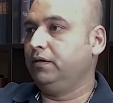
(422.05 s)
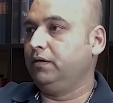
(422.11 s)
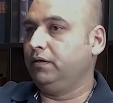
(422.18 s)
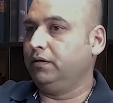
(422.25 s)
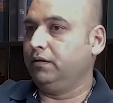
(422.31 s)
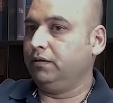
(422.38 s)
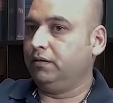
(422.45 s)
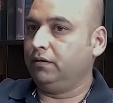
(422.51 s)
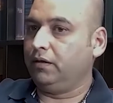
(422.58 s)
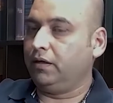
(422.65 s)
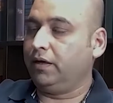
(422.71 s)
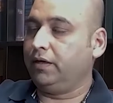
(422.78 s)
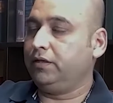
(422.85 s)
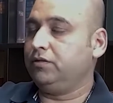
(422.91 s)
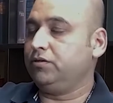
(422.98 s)

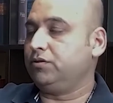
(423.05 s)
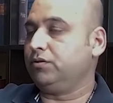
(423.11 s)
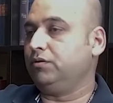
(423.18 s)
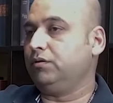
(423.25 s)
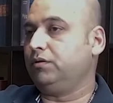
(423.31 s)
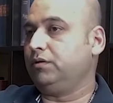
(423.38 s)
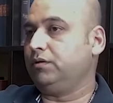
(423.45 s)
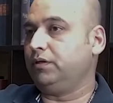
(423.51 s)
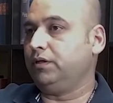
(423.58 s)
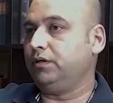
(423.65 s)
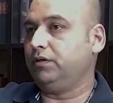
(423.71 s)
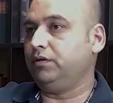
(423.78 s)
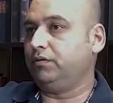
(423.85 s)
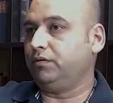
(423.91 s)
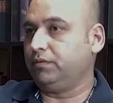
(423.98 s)
lines, or in
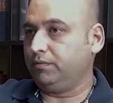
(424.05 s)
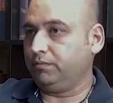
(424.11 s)
your